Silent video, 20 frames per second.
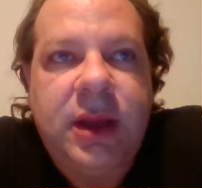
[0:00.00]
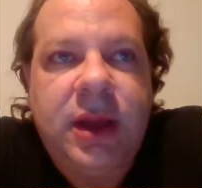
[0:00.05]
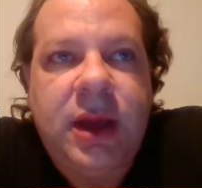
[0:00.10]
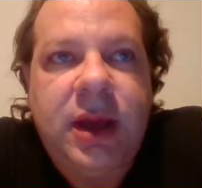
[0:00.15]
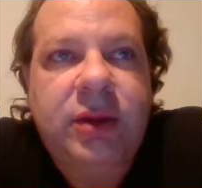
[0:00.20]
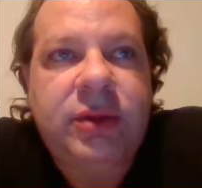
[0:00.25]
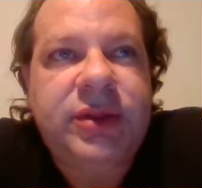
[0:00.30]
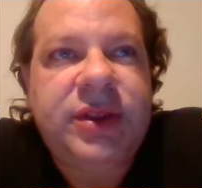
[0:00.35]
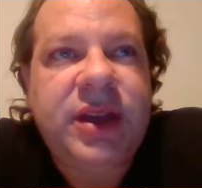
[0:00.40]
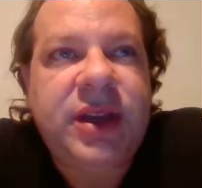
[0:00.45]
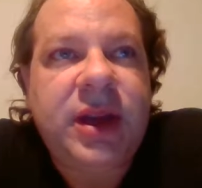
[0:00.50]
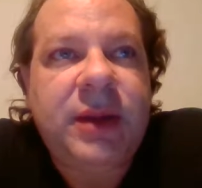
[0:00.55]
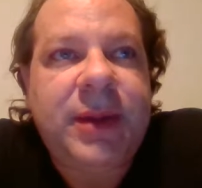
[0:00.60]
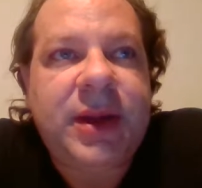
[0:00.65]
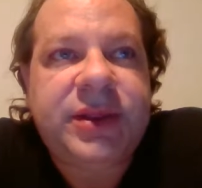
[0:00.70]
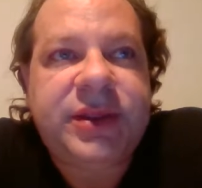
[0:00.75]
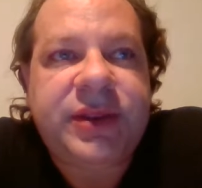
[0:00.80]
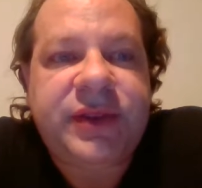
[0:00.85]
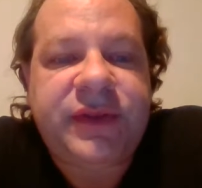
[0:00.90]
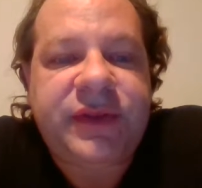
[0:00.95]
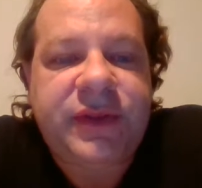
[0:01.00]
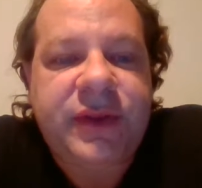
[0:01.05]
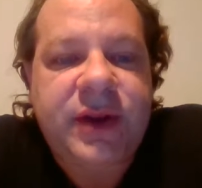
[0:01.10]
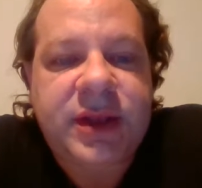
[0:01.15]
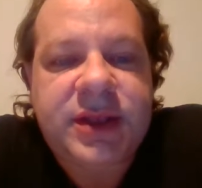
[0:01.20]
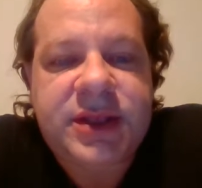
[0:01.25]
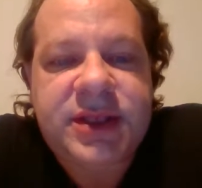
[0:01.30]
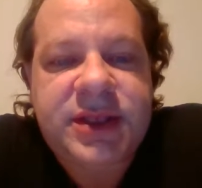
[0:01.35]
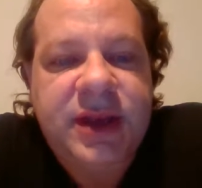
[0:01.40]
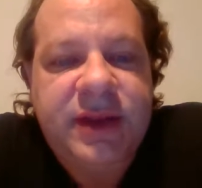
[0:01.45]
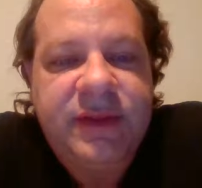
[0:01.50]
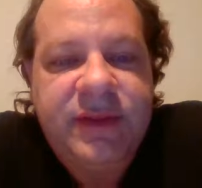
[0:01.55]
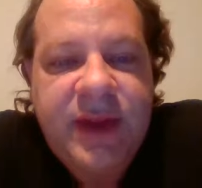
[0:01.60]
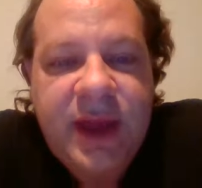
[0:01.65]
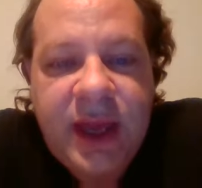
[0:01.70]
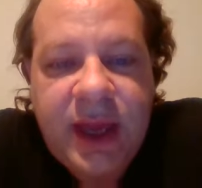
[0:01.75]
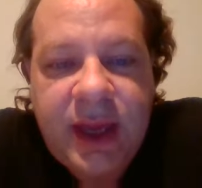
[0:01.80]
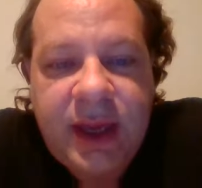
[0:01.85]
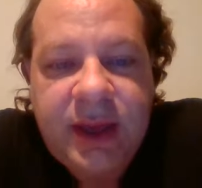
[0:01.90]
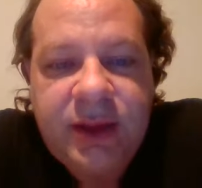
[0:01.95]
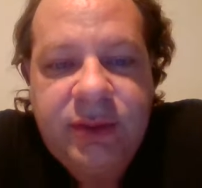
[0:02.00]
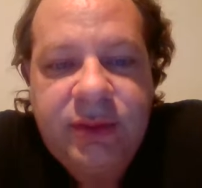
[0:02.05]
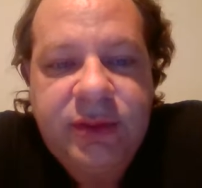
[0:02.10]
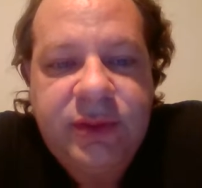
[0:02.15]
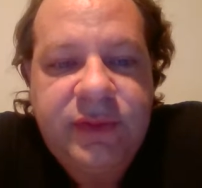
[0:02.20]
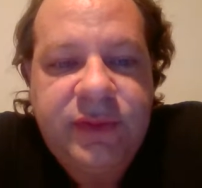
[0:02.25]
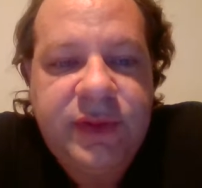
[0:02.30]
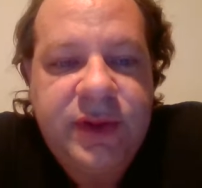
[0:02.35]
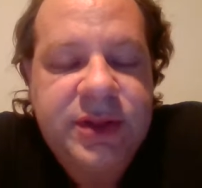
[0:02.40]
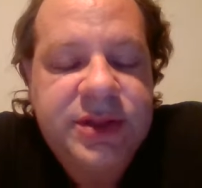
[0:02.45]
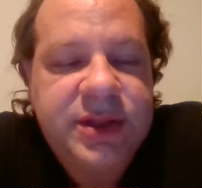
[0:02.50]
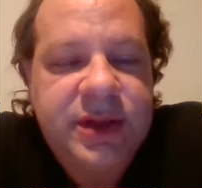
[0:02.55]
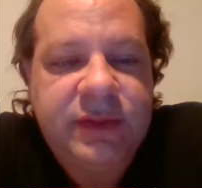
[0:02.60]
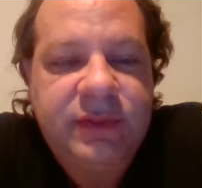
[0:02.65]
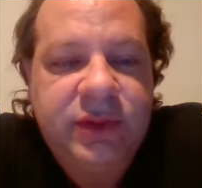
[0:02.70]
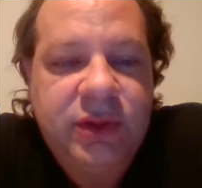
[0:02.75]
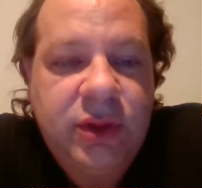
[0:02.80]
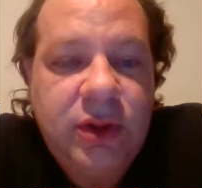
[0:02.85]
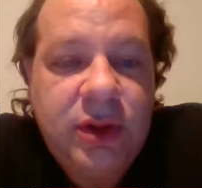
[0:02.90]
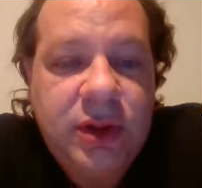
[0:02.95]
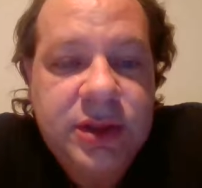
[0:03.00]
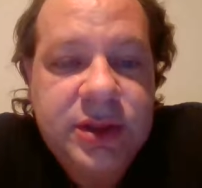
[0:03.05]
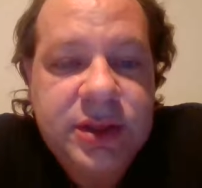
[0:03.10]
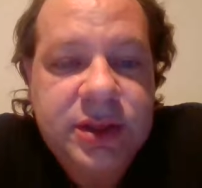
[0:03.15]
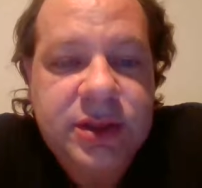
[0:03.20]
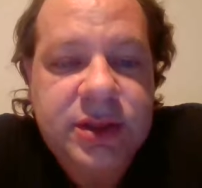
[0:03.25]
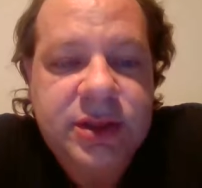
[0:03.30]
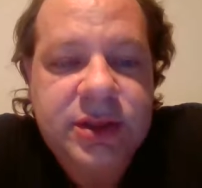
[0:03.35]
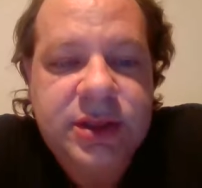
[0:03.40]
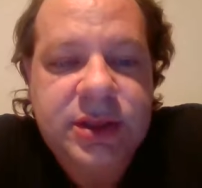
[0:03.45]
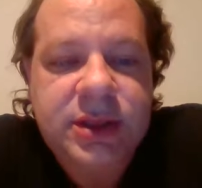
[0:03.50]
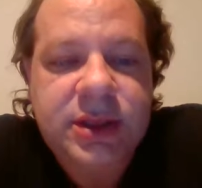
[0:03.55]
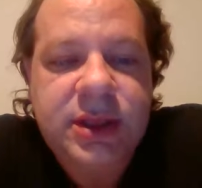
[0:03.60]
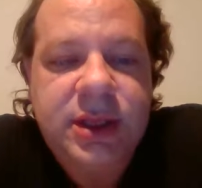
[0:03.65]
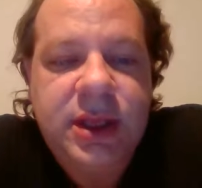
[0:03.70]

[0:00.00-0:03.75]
I don't think about the friends I've had or the friends I've lost because